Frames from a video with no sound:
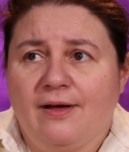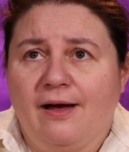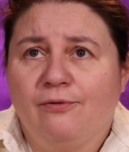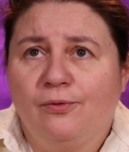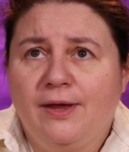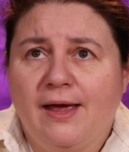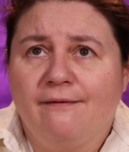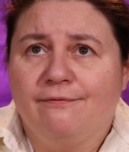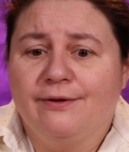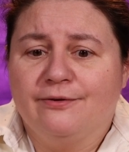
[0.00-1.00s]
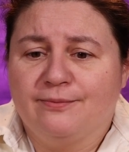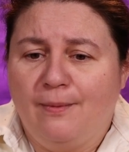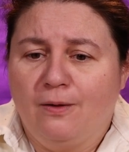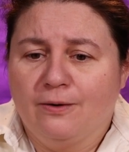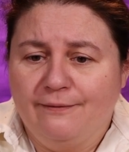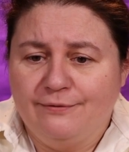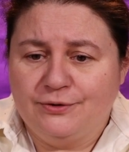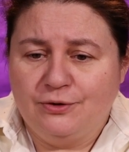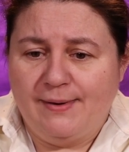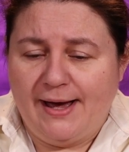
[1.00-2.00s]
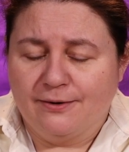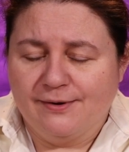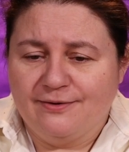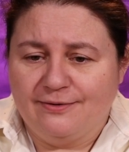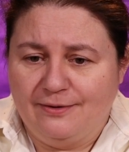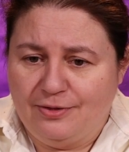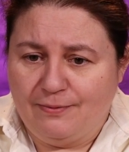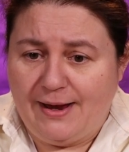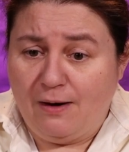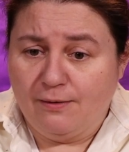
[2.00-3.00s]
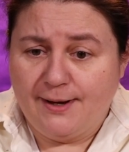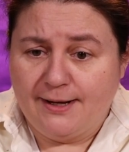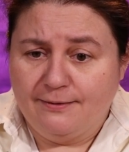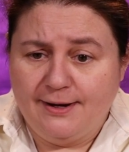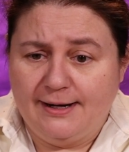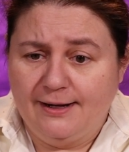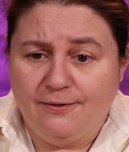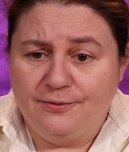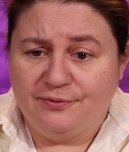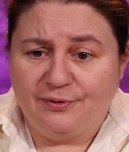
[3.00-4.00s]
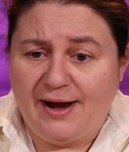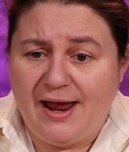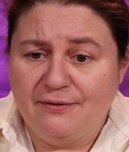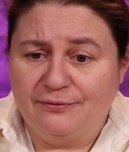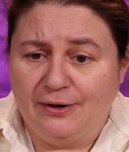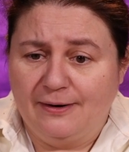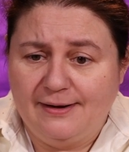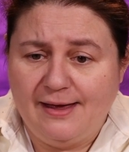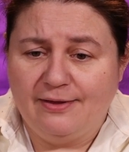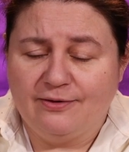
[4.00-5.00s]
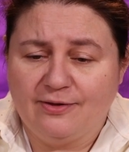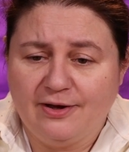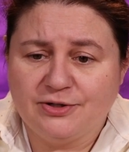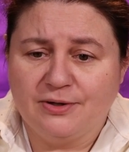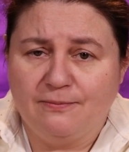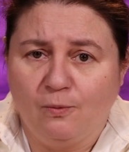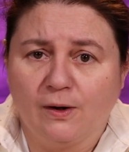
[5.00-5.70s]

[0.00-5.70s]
I've only have the smaller of the two batteries, the 3-hour battery, and it goes forever. It's such a